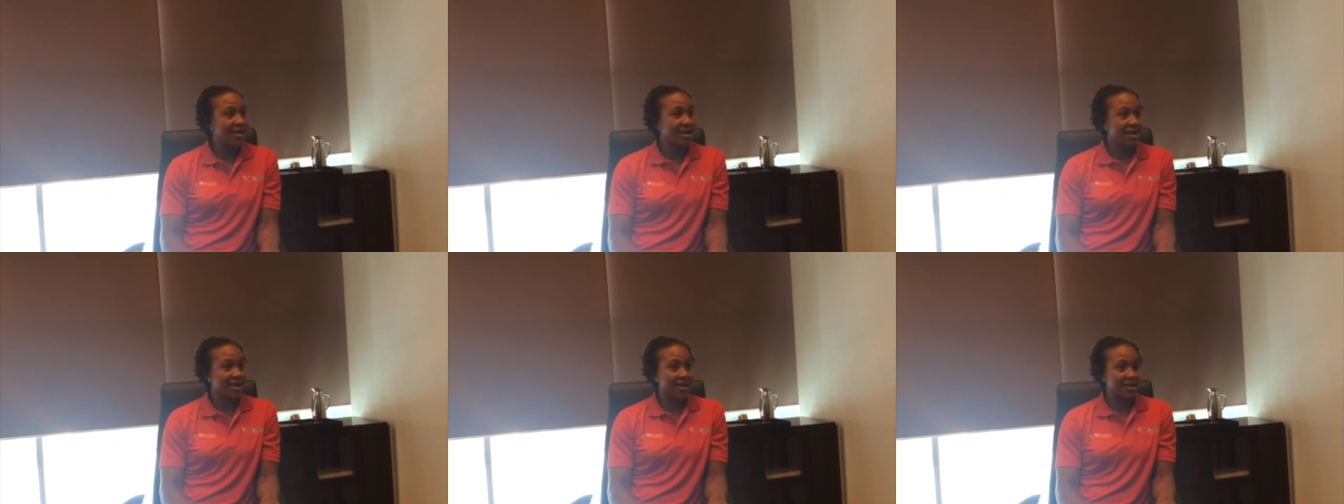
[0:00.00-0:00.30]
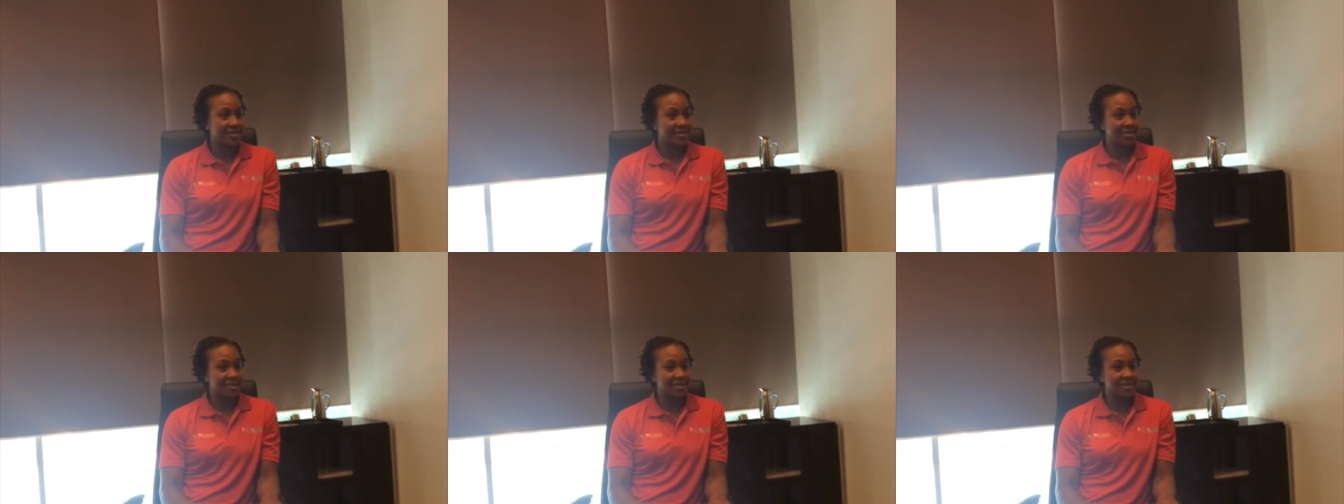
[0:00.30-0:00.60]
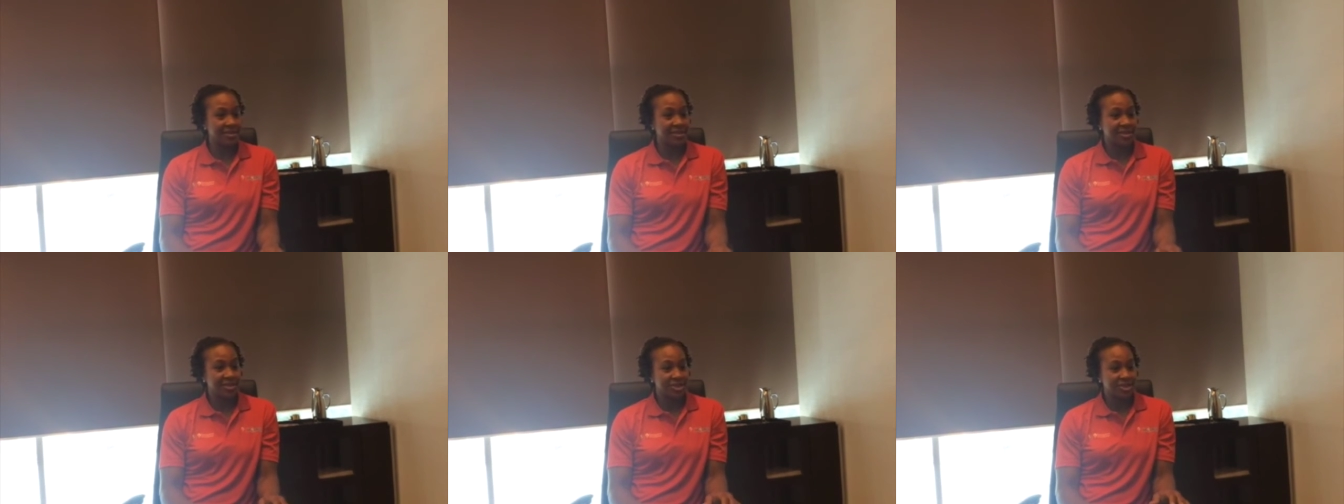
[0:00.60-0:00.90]
And I
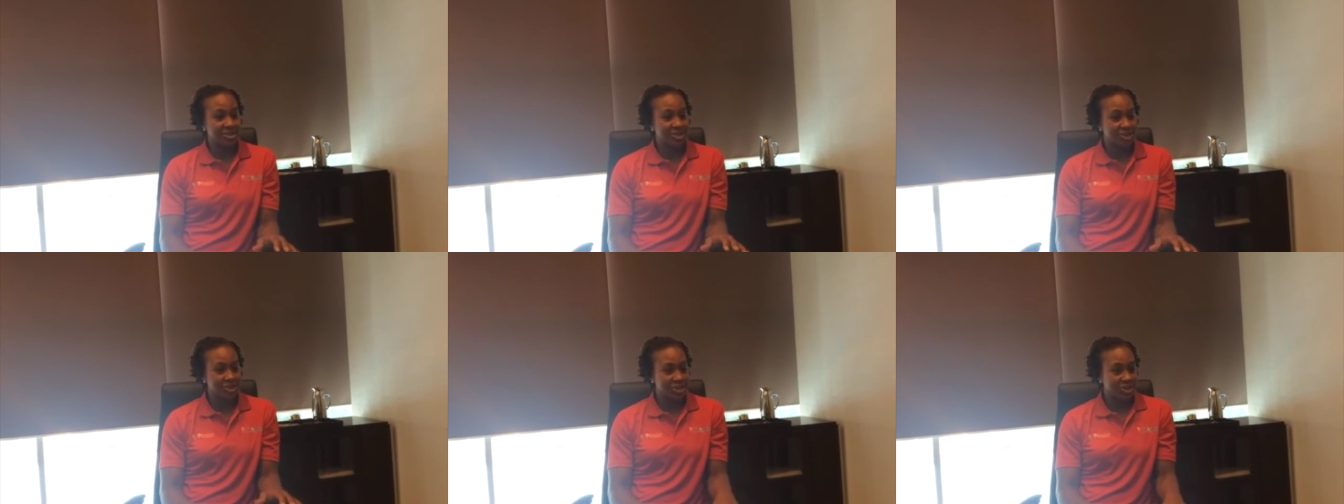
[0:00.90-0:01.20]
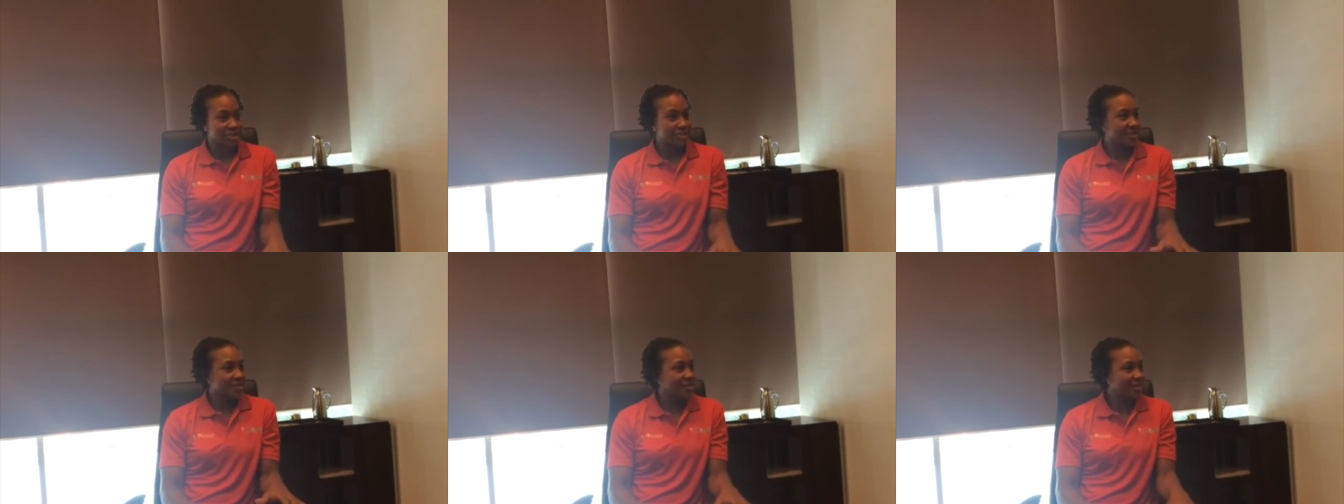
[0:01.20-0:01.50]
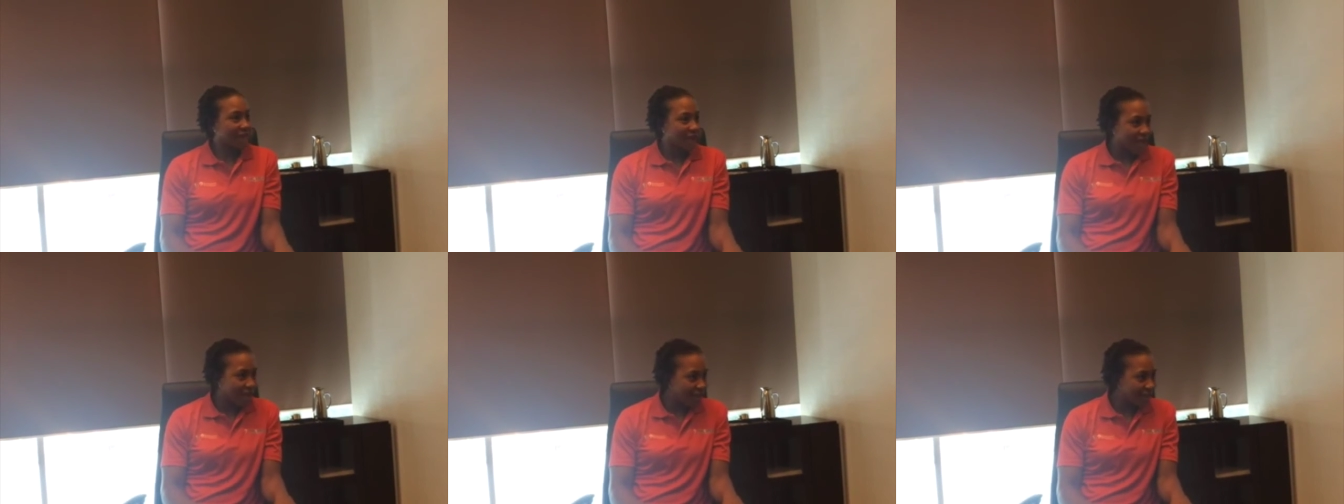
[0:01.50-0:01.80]
think just
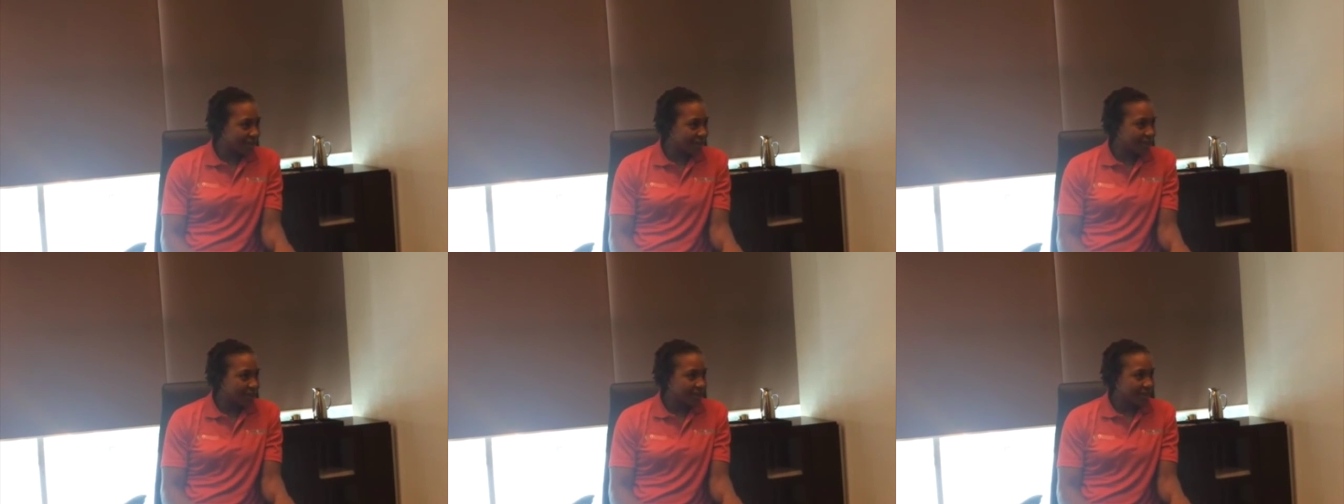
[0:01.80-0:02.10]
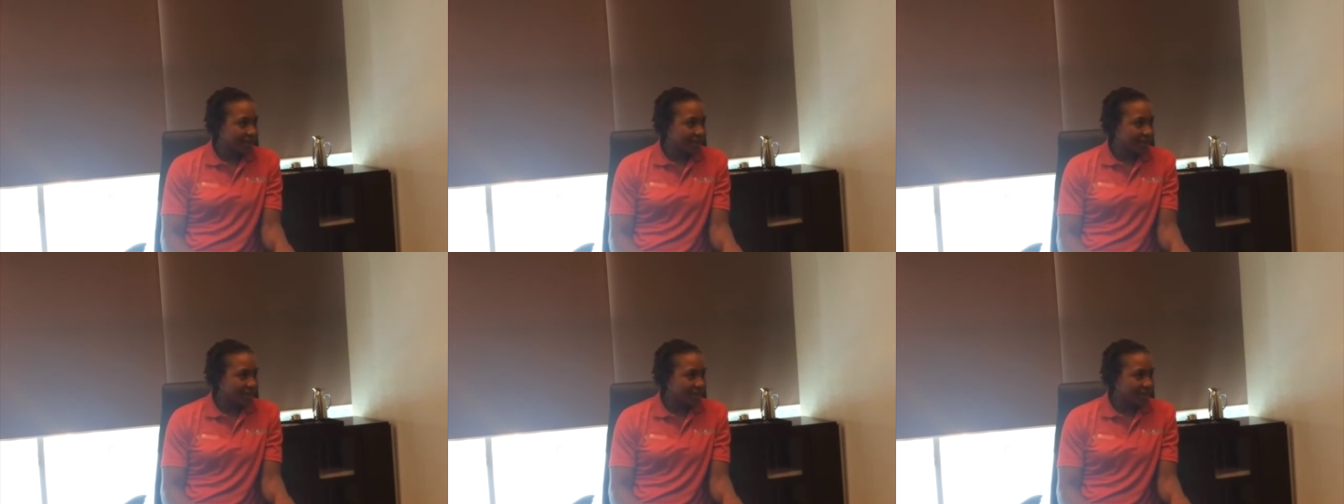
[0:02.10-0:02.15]
that,